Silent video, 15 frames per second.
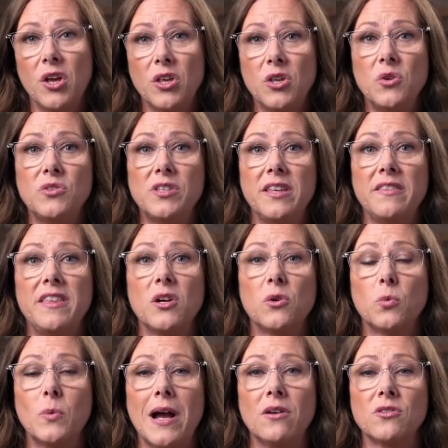using the
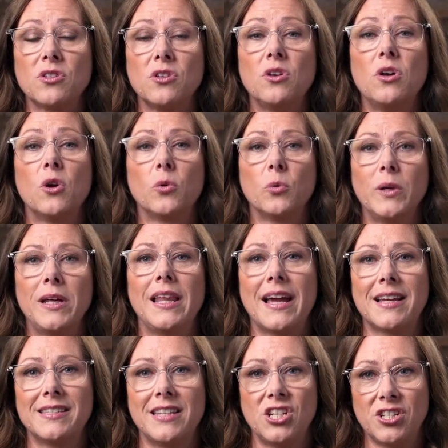arousal
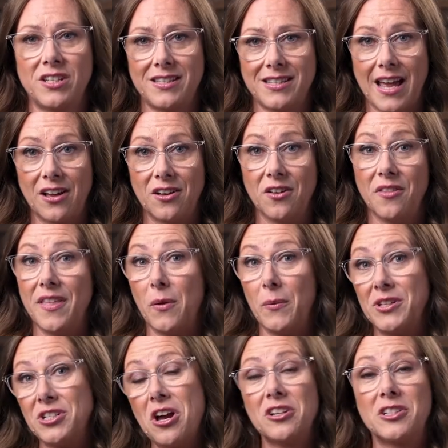relaxation cycle that we
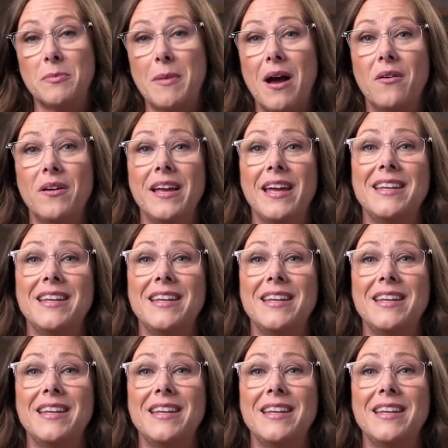talked about